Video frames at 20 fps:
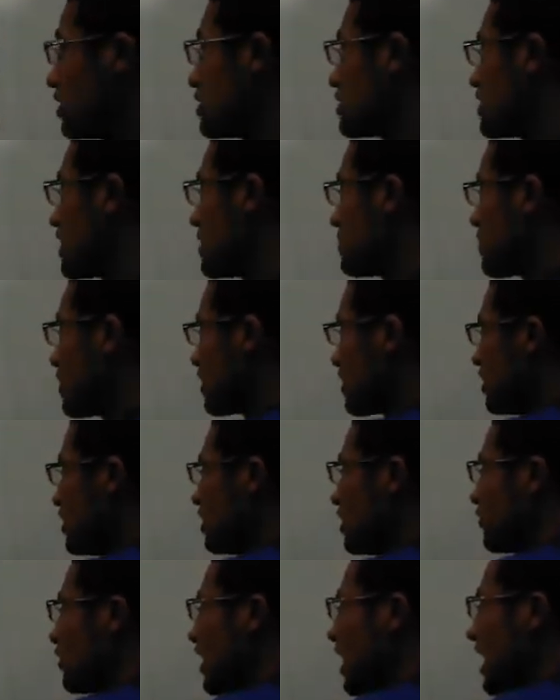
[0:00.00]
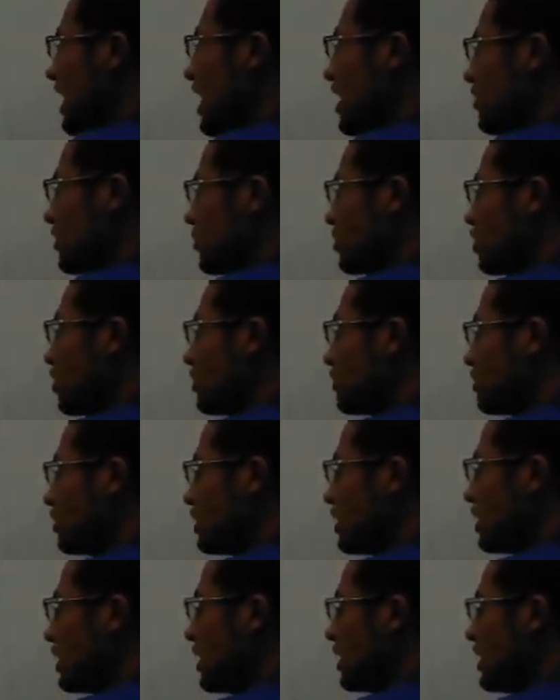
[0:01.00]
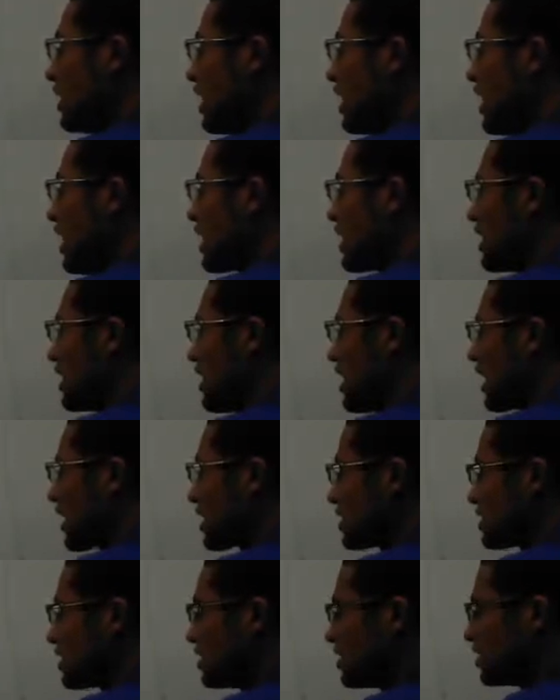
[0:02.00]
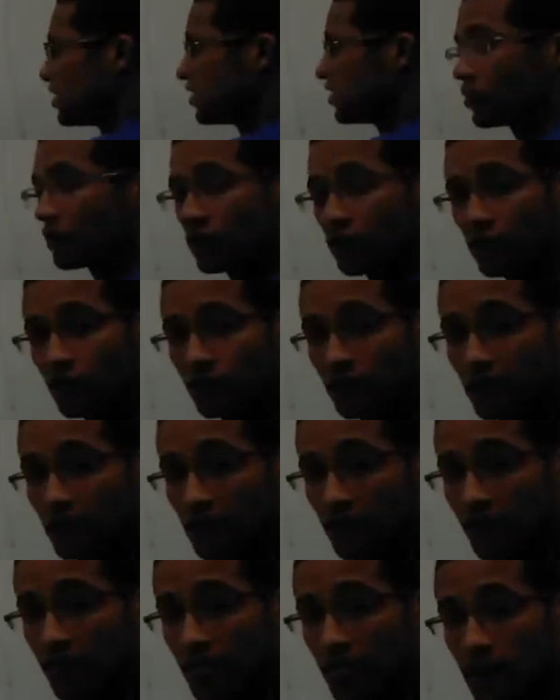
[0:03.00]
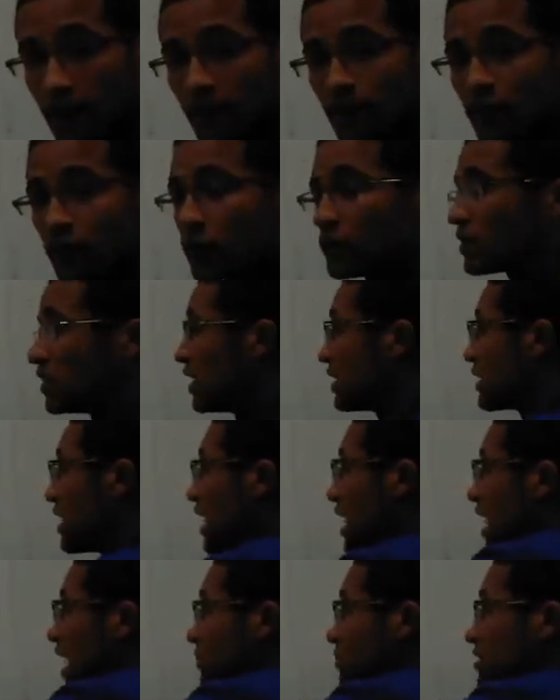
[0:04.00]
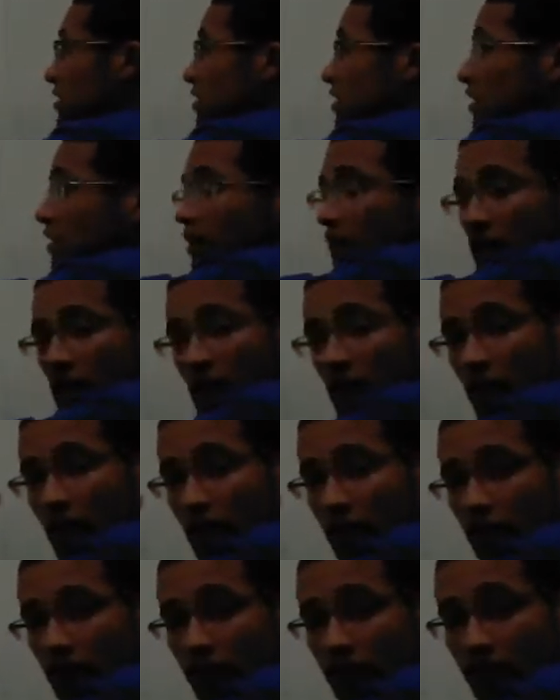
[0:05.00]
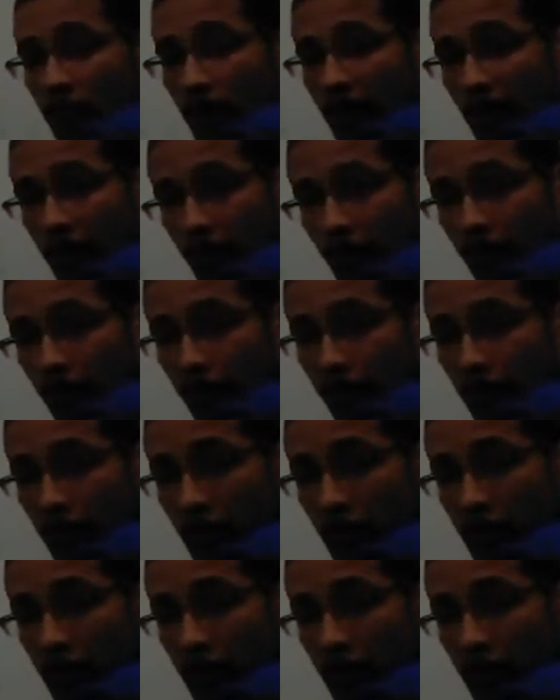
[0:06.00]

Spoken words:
Same thing here. If I add 3 over, I get x is equal to 3. Wasn't that the opposite of negative 3?